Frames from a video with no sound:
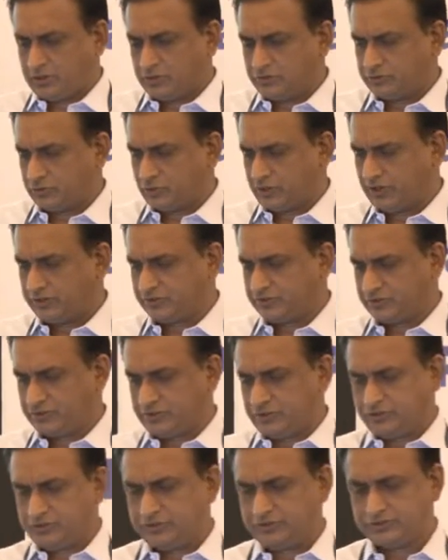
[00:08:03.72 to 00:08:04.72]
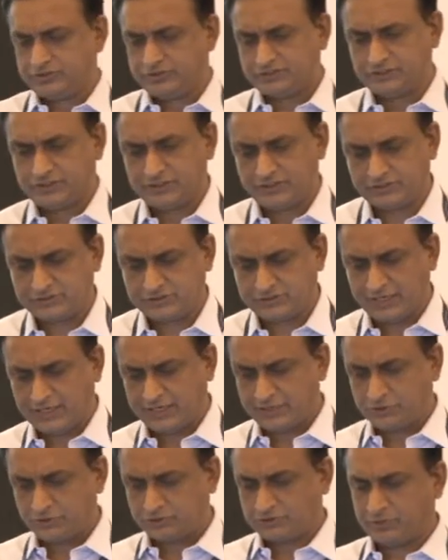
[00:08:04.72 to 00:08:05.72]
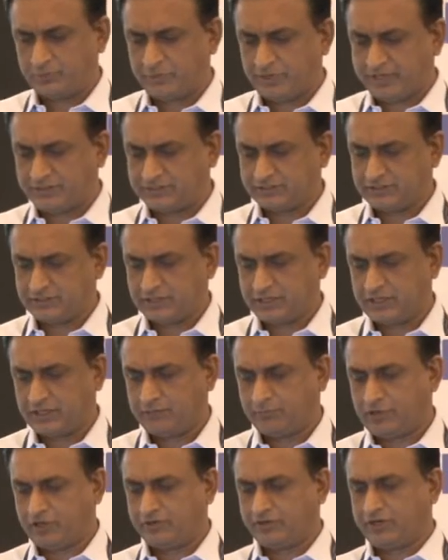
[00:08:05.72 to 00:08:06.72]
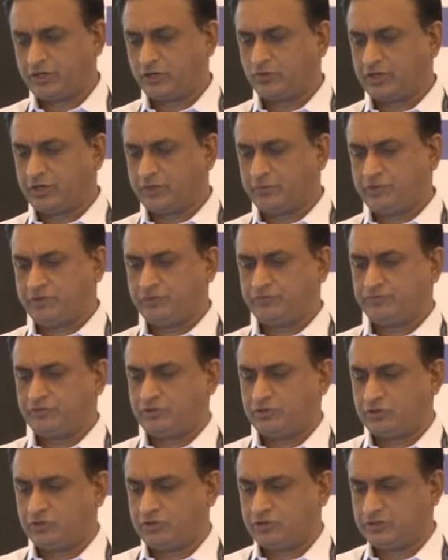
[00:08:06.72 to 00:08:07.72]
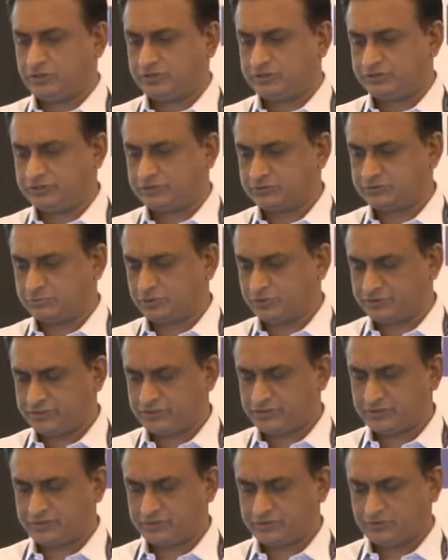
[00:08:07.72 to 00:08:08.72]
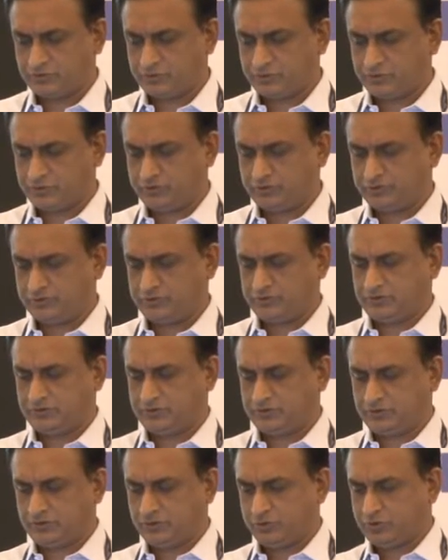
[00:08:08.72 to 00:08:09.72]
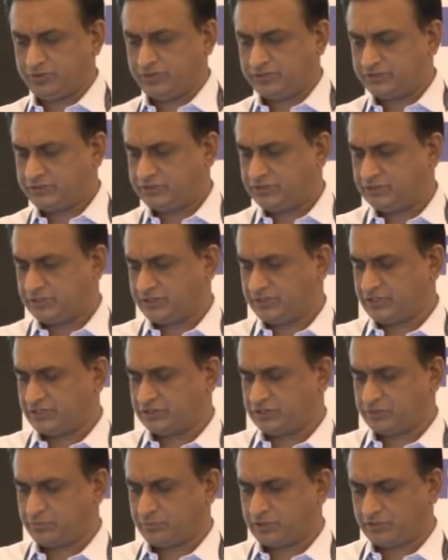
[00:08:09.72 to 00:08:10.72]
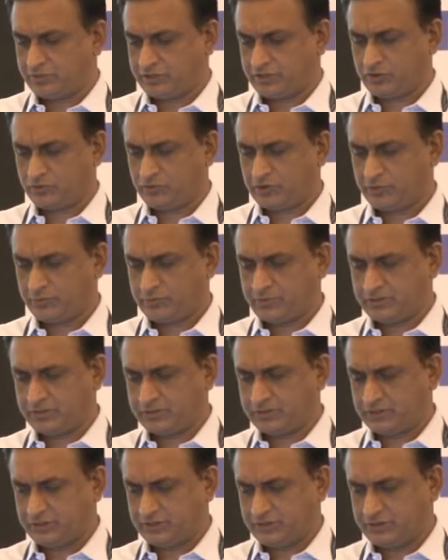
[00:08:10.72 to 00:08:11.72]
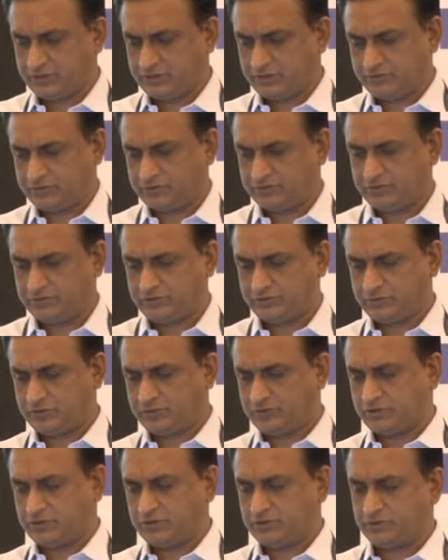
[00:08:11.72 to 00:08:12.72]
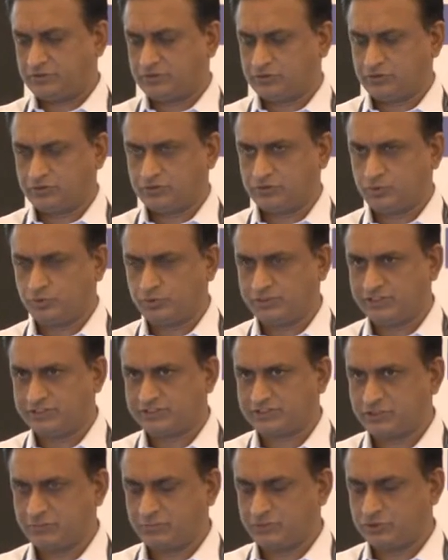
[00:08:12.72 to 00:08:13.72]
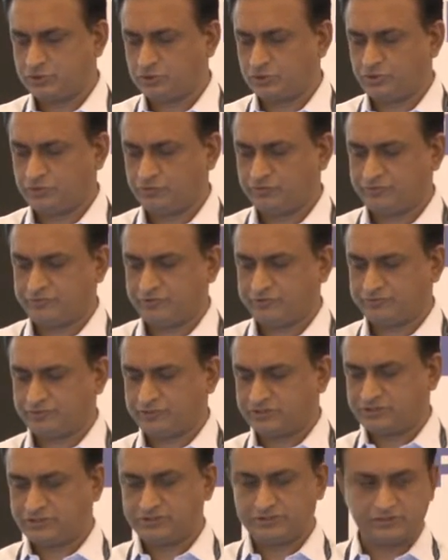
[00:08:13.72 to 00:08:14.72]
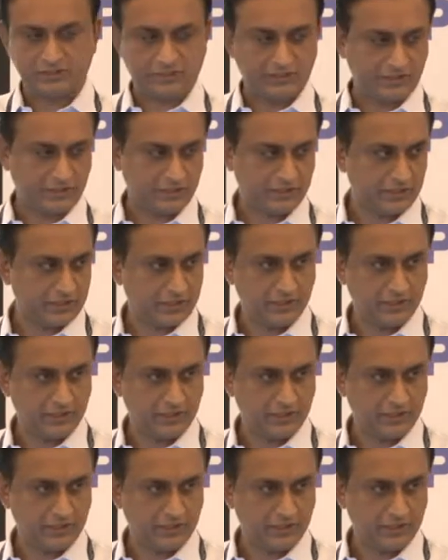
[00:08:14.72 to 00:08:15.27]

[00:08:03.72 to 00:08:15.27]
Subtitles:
So this is a slide to summarize the power requirement for this project. So you can see the traction power requirement, 2 years have been shown. First is the